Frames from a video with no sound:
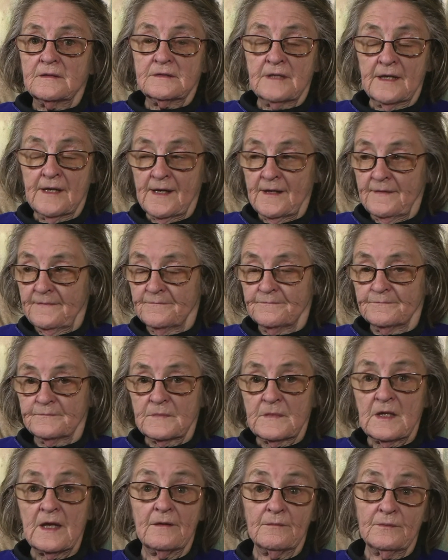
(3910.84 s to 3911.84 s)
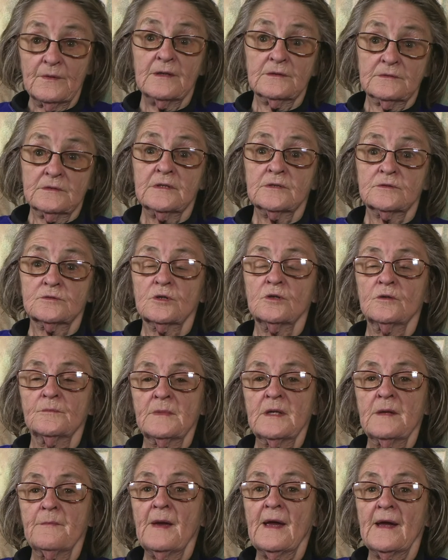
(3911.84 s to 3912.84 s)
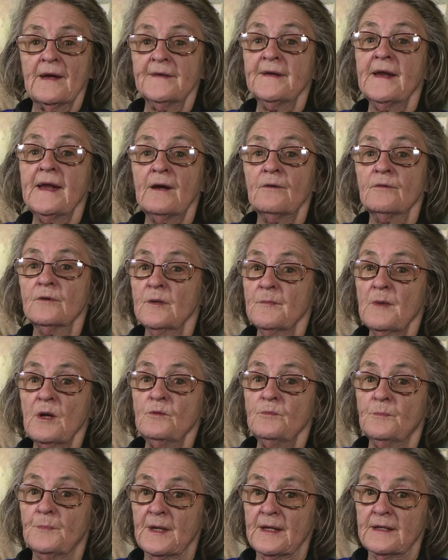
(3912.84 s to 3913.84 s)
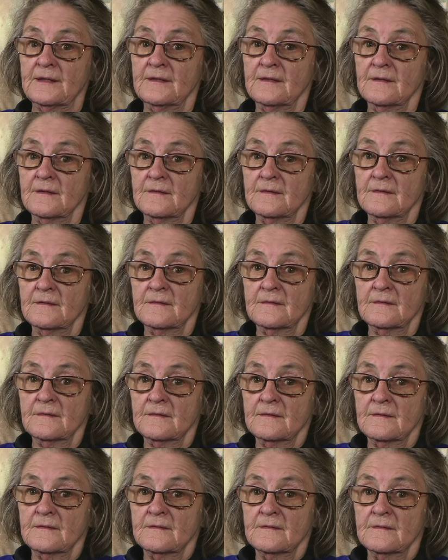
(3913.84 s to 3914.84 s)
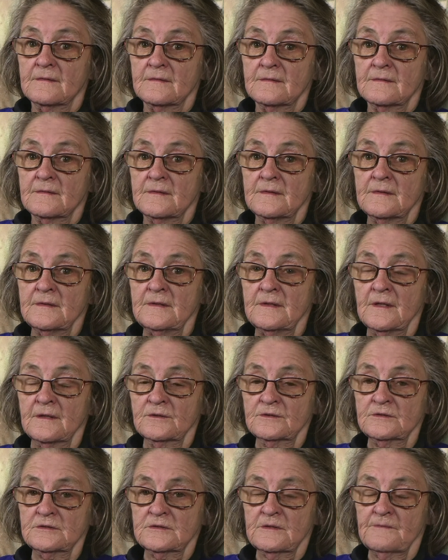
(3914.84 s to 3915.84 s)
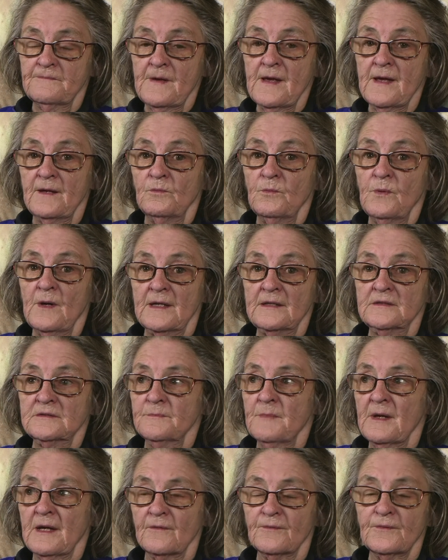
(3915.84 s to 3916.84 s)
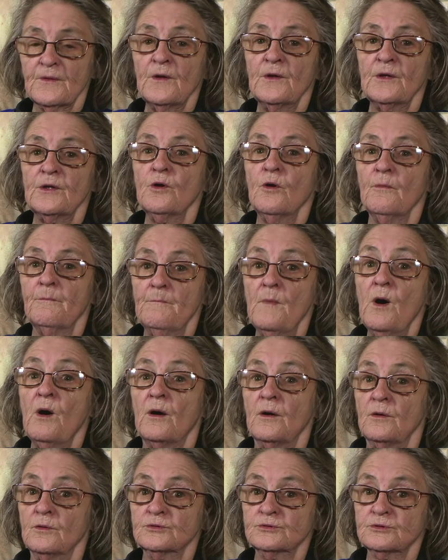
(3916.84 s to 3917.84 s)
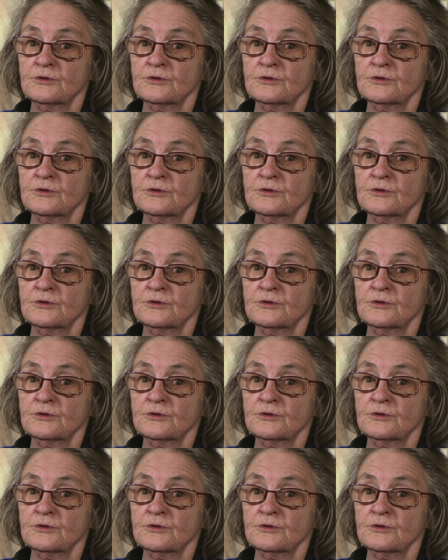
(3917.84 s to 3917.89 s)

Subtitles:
Yeah, well, it took me about an hour on a moped. You know, 'cause it's a fair way. It's about 30 odd miles.